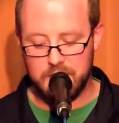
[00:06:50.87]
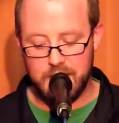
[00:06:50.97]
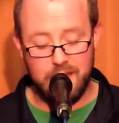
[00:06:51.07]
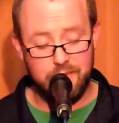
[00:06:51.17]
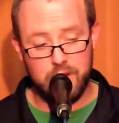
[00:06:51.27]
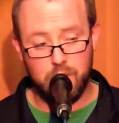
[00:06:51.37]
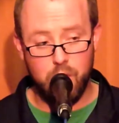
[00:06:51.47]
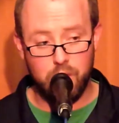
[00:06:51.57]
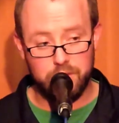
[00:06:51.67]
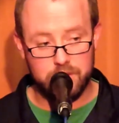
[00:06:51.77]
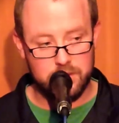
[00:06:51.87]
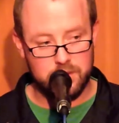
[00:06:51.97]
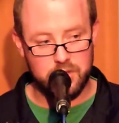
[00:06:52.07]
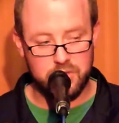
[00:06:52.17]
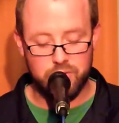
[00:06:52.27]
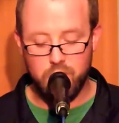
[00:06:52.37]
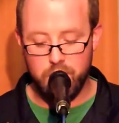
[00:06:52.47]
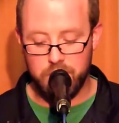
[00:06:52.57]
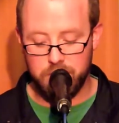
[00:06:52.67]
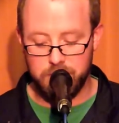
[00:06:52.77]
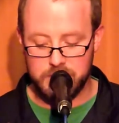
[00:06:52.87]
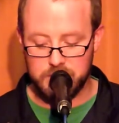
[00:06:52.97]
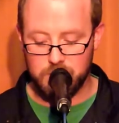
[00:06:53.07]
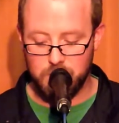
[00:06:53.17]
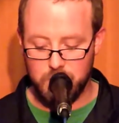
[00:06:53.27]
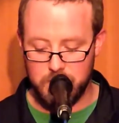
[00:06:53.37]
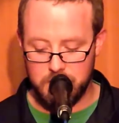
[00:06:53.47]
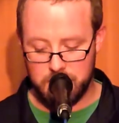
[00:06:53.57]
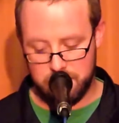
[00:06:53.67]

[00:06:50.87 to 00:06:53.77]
and every one a draw on her in some way.